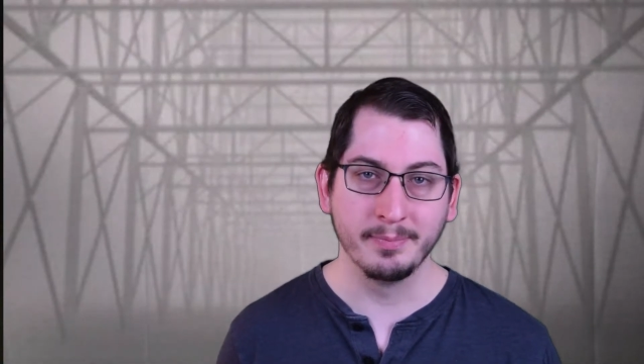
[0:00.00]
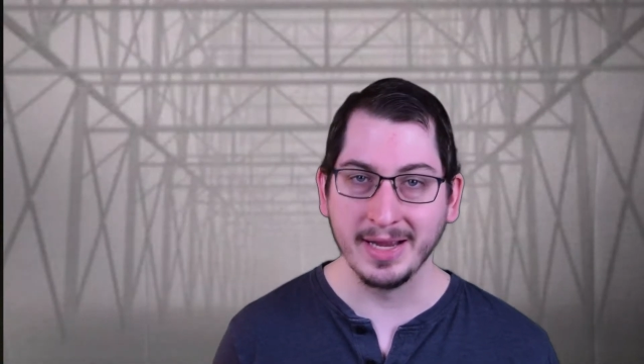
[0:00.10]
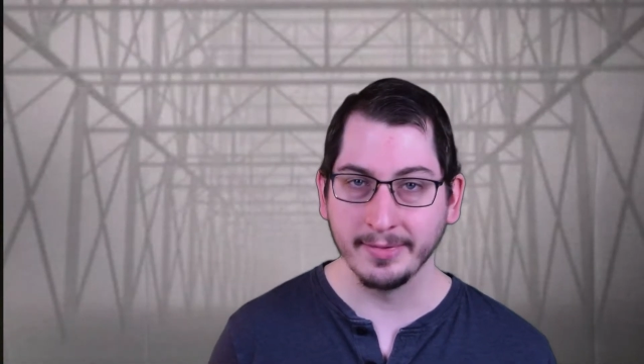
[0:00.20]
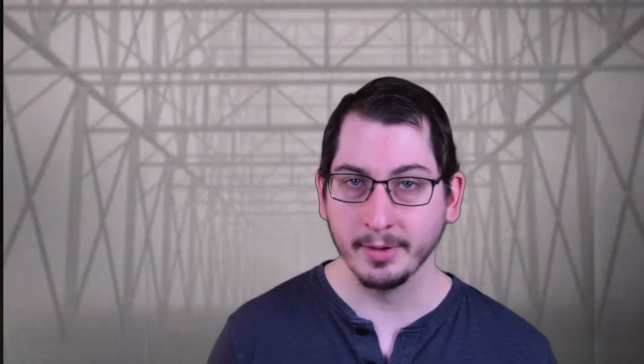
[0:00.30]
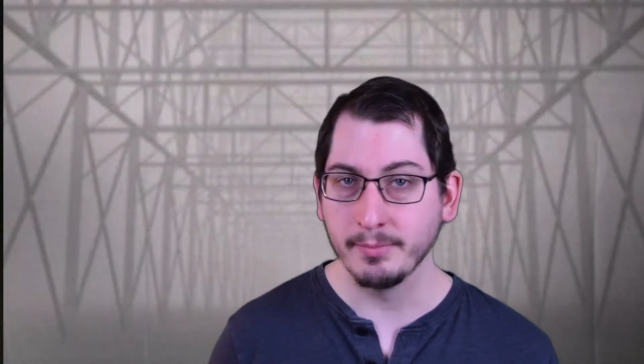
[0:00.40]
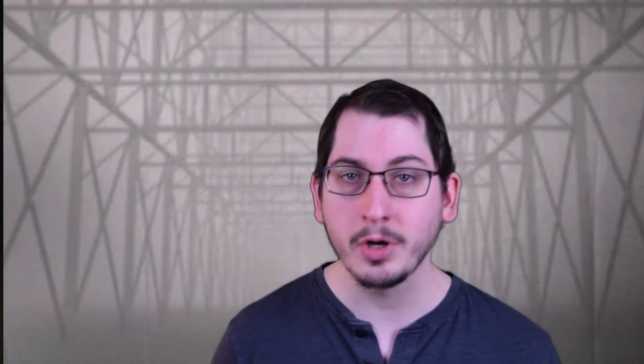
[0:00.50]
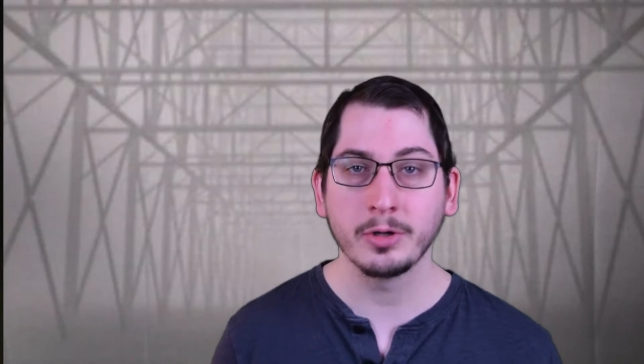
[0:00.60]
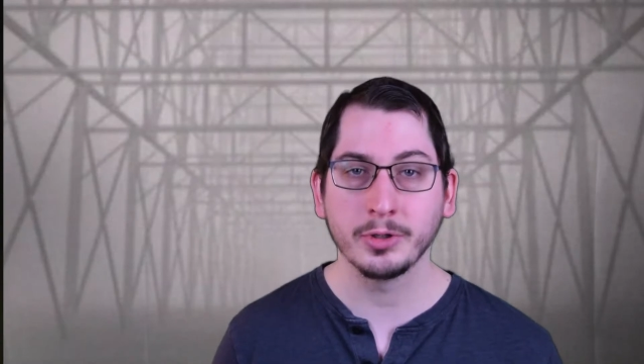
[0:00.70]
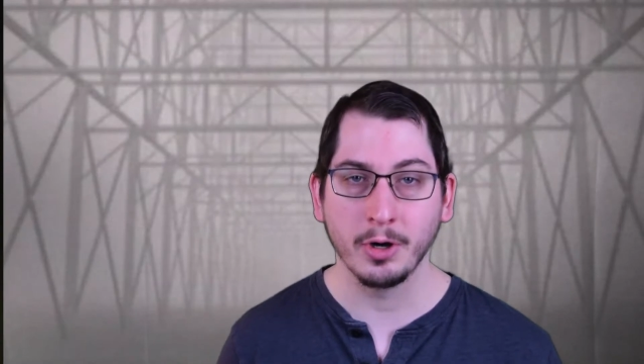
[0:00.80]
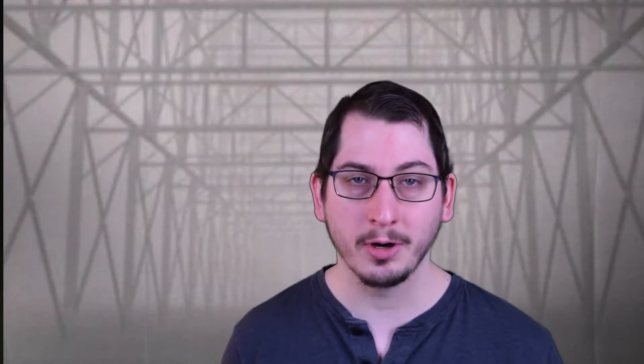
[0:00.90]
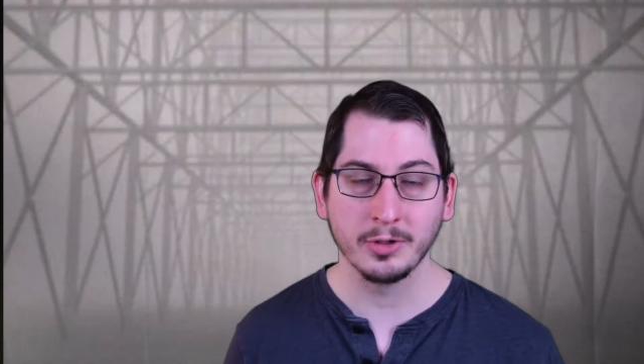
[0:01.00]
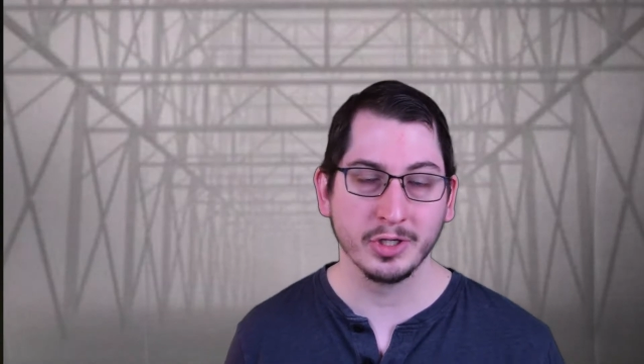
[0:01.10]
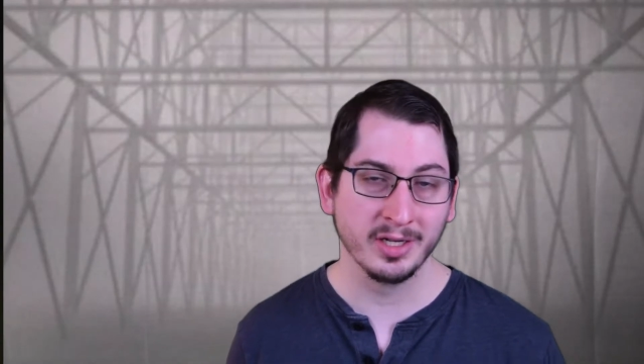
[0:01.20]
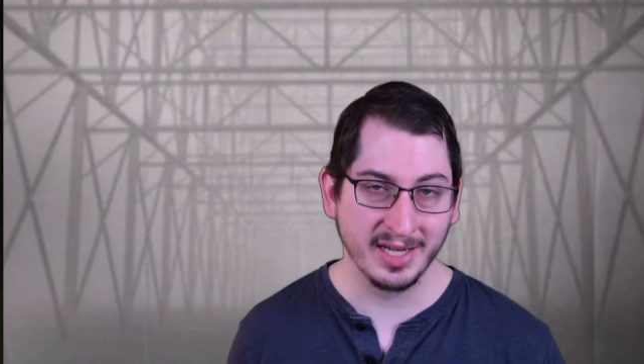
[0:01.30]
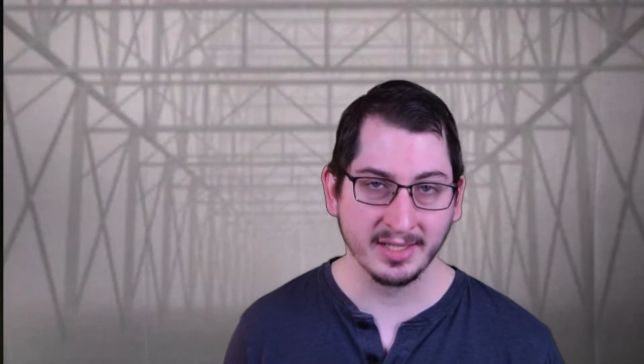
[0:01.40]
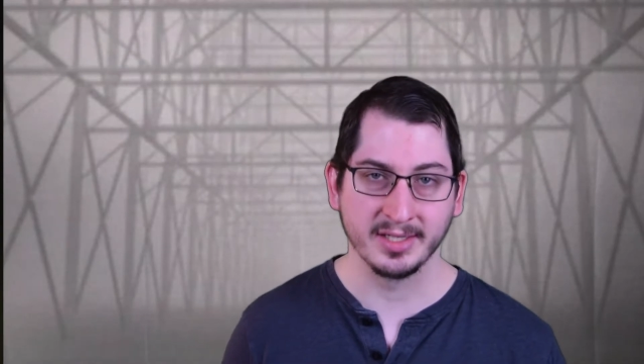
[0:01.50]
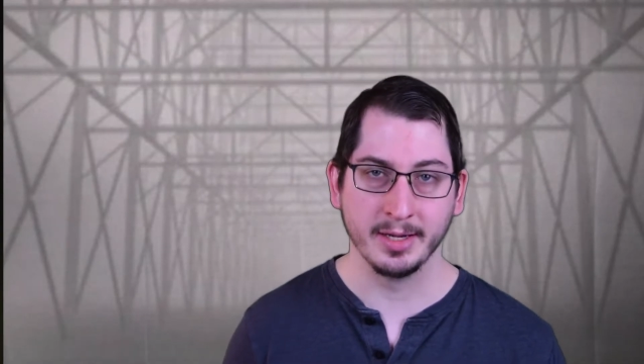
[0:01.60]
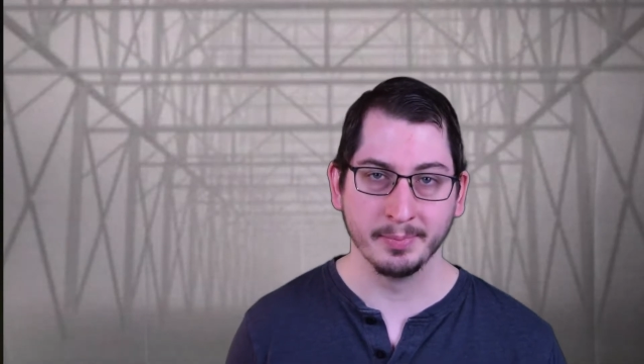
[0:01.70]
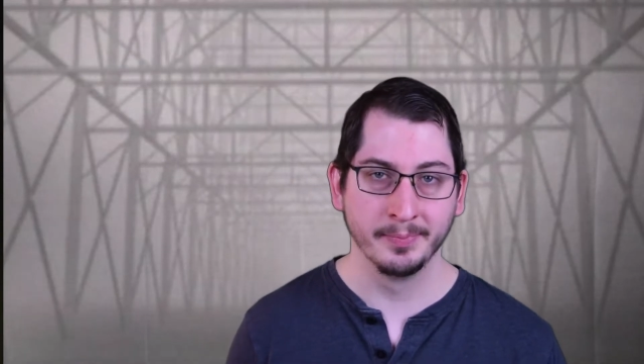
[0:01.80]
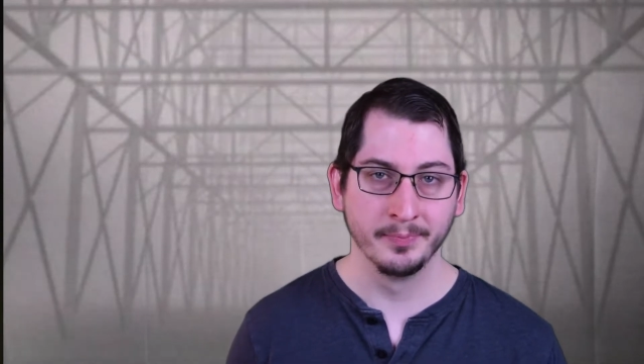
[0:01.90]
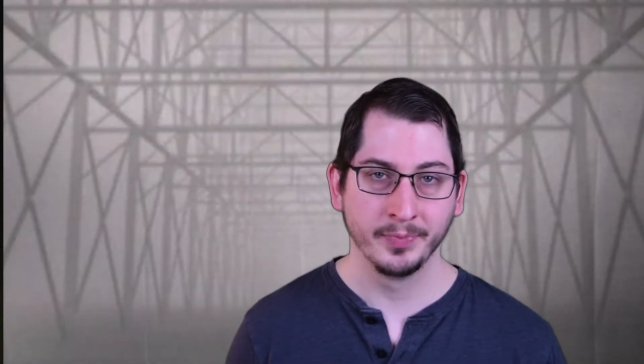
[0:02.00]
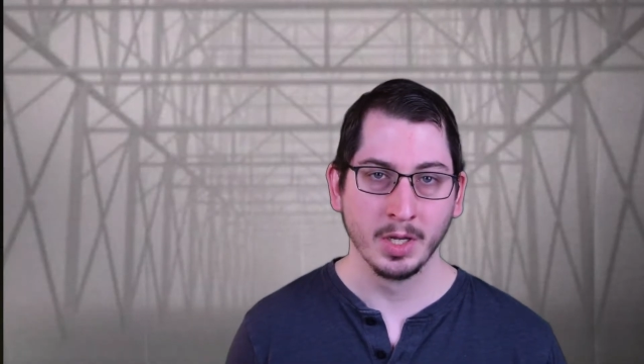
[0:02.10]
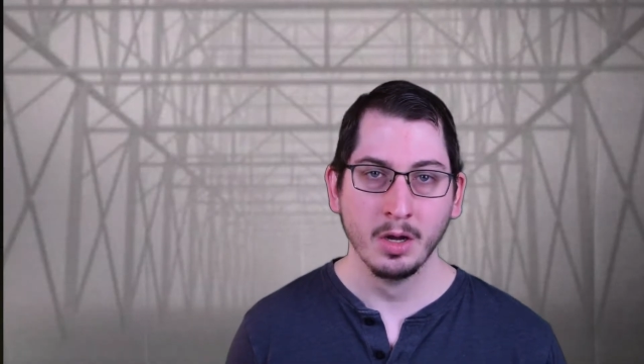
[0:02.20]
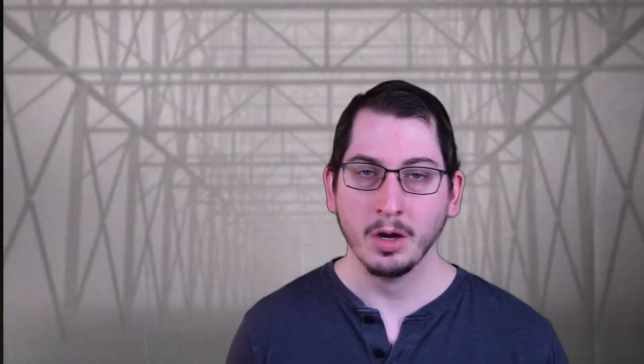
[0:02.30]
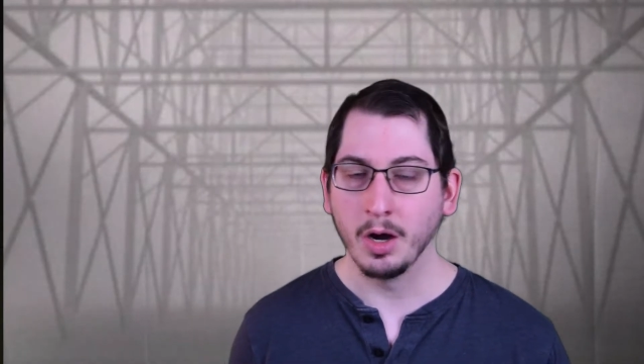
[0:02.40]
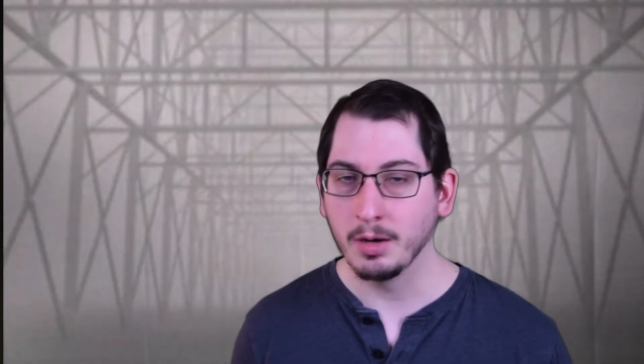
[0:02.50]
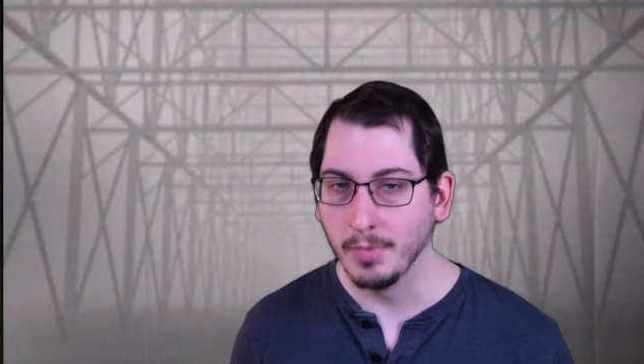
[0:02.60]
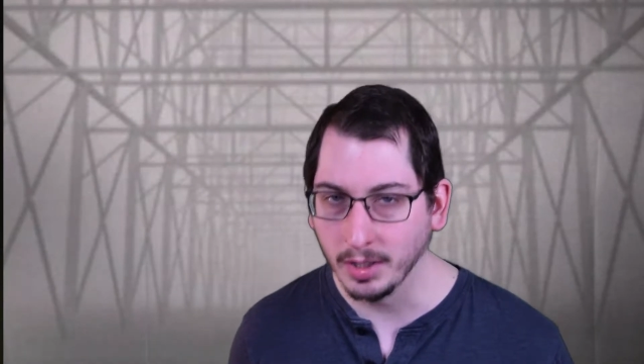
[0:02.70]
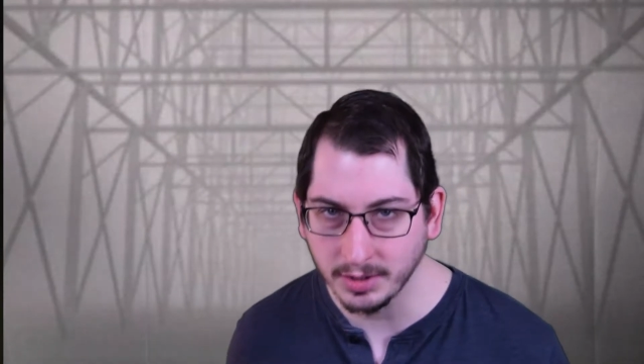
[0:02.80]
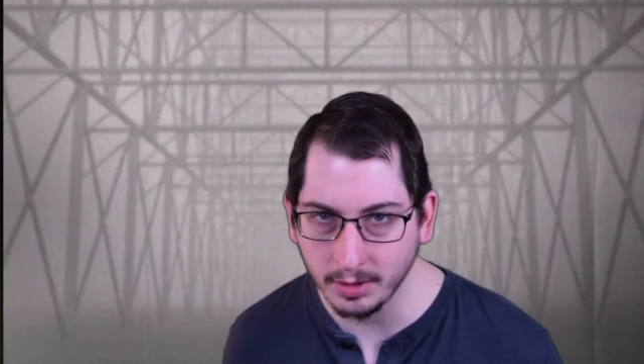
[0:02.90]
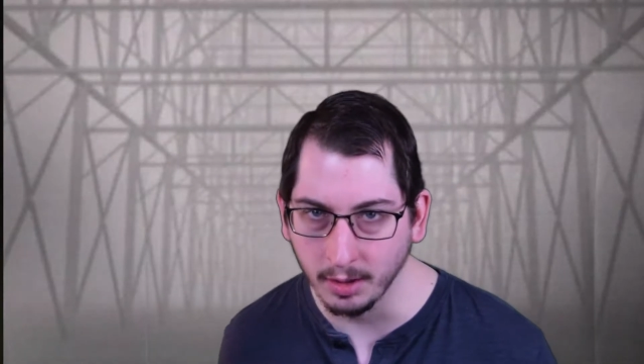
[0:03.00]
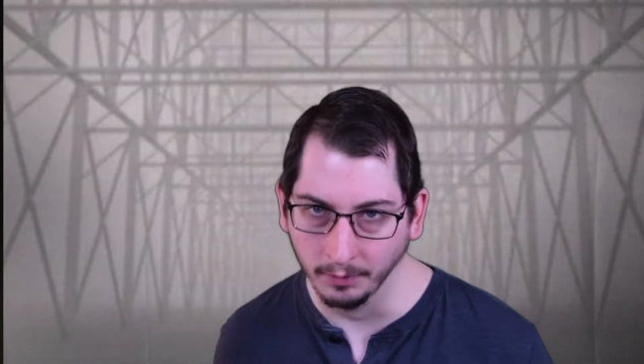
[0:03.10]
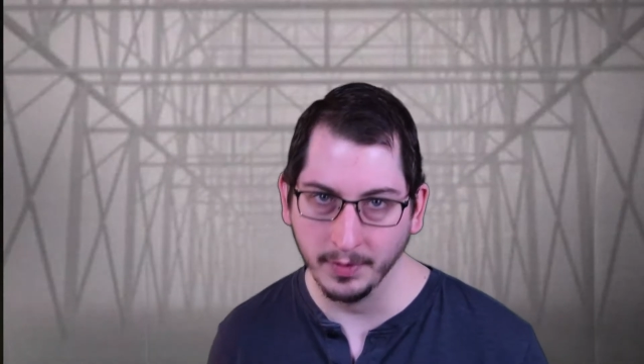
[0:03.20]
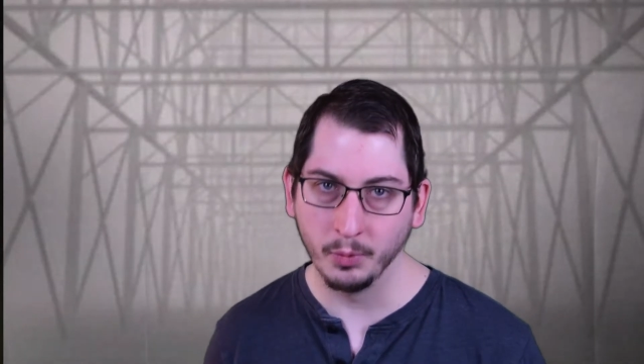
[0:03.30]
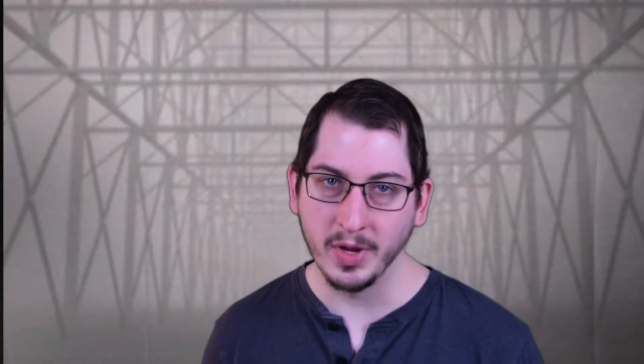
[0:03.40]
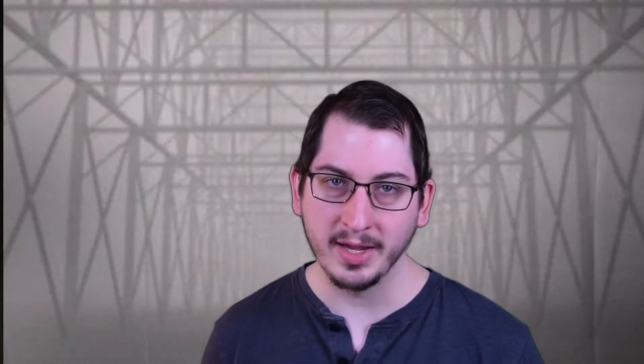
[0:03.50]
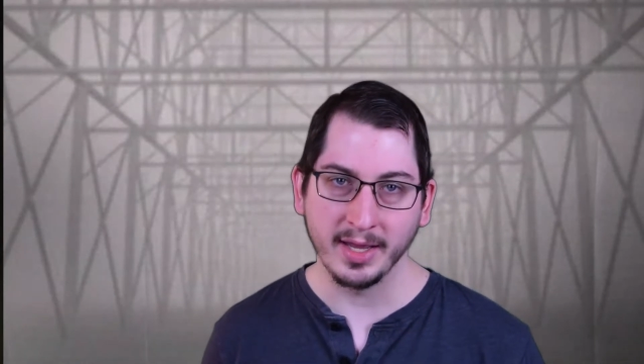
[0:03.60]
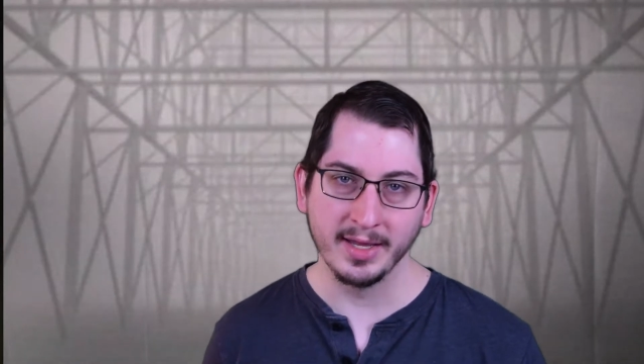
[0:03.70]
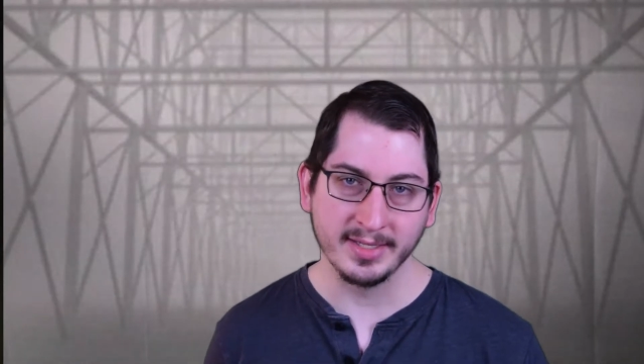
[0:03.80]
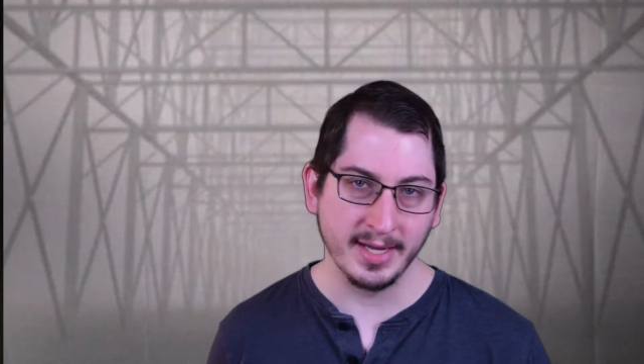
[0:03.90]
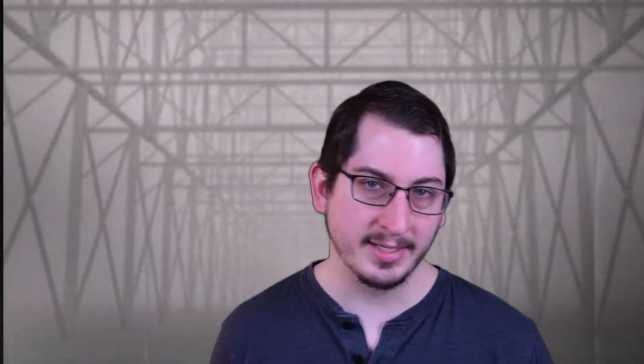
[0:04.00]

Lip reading: beat the murder charge against him. Our monster of the week is a